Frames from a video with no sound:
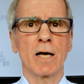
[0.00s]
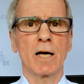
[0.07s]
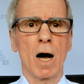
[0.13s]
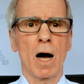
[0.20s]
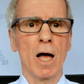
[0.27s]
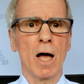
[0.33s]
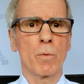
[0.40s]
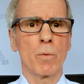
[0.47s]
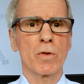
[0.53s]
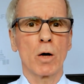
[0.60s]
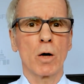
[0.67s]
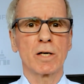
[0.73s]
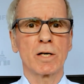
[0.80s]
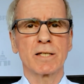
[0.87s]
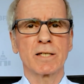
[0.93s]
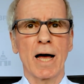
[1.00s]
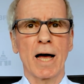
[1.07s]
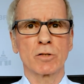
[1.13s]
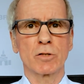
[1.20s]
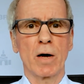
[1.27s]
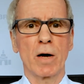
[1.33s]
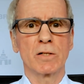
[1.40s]
higher withholding
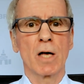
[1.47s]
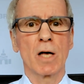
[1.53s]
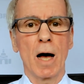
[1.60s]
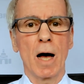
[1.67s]
tax rates